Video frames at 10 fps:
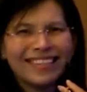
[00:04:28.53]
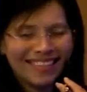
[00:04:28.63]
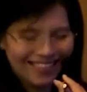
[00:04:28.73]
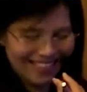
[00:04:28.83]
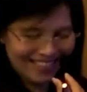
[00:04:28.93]

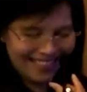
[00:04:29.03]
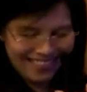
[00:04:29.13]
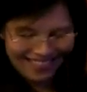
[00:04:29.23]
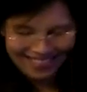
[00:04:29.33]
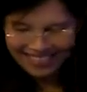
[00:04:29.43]

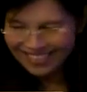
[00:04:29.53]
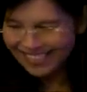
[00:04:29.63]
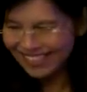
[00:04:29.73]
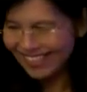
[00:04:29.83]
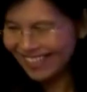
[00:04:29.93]

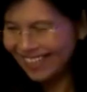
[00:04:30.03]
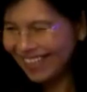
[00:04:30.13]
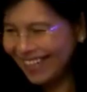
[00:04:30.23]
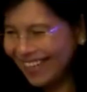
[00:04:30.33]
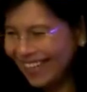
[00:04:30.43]

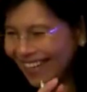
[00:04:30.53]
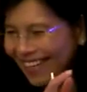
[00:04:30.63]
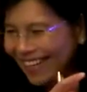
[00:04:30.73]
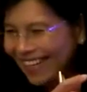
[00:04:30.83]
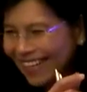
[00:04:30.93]

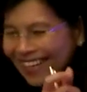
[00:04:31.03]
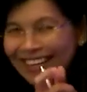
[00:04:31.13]
No one is speaking in this clip.